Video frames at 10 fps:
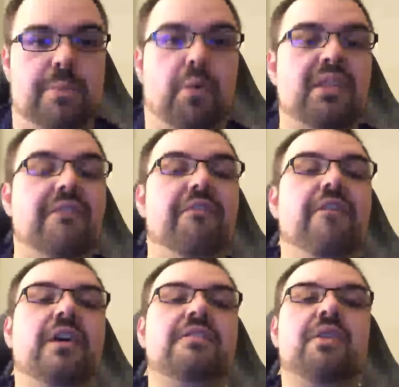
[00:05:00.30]
What the
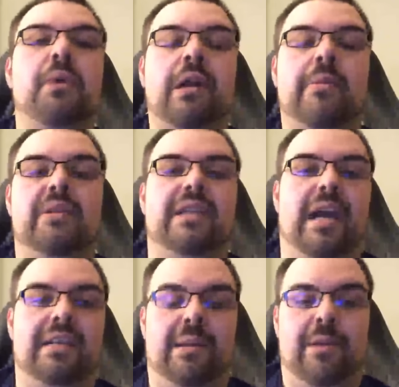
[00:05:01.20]
fuck is going on with the
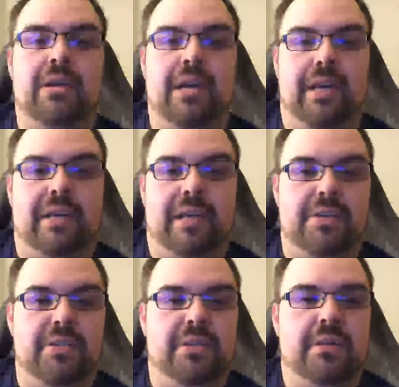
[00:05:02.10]
goddamn internet
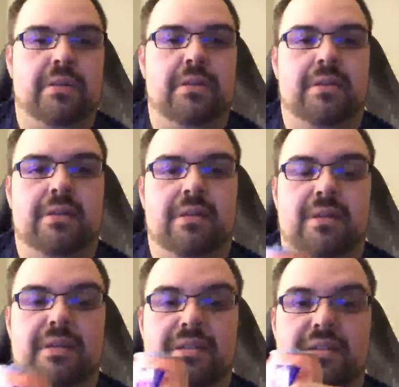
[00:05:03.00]
connection?
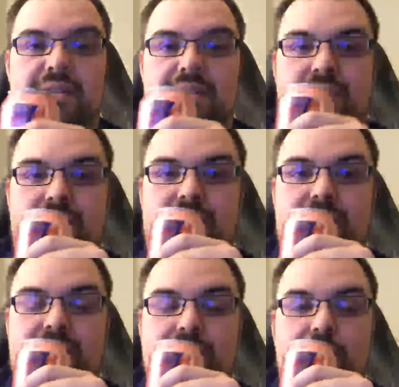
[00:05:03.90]
This is
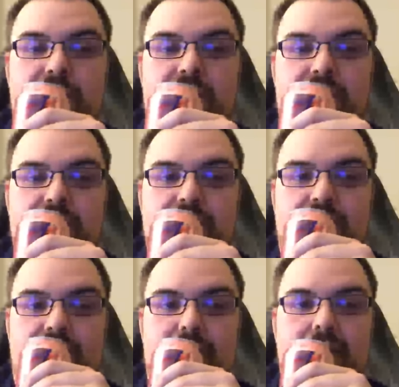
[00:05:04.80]
stupid as
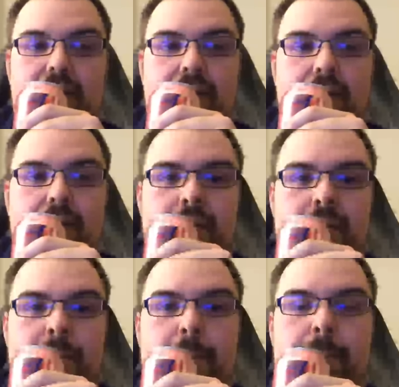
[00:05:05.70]
shit.
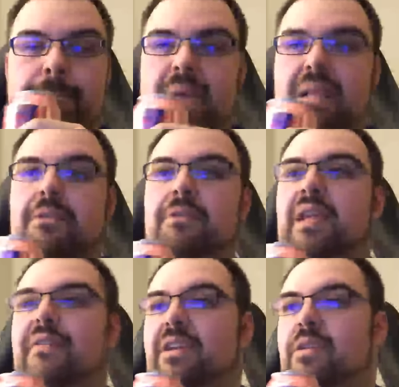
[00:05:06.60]
I literally
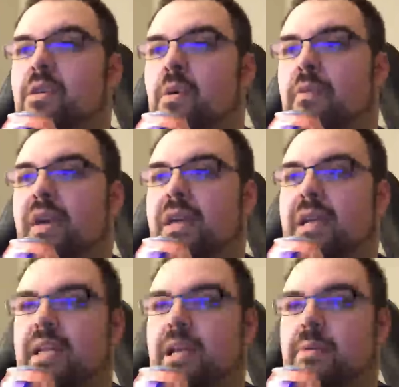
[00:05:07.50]
have like no fucking
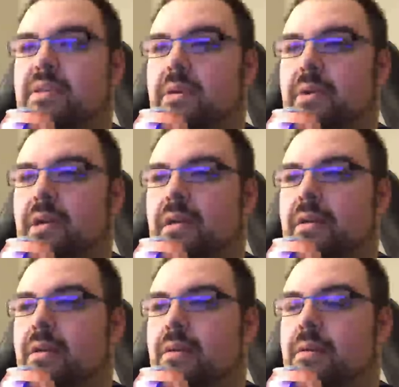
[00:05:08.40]
idea what's going on.
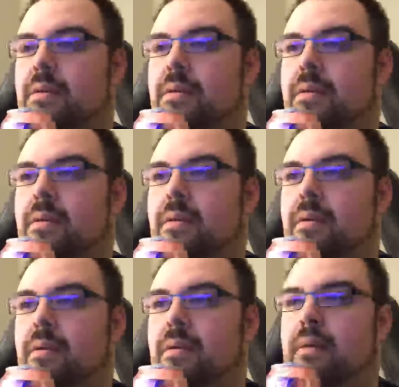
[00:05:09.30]

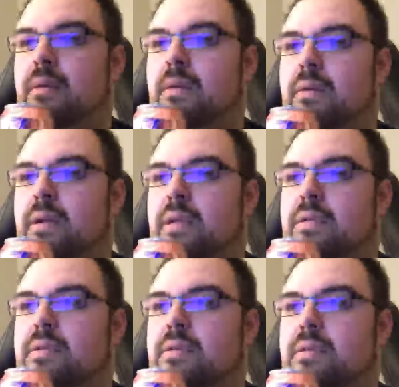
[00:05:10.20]
All right.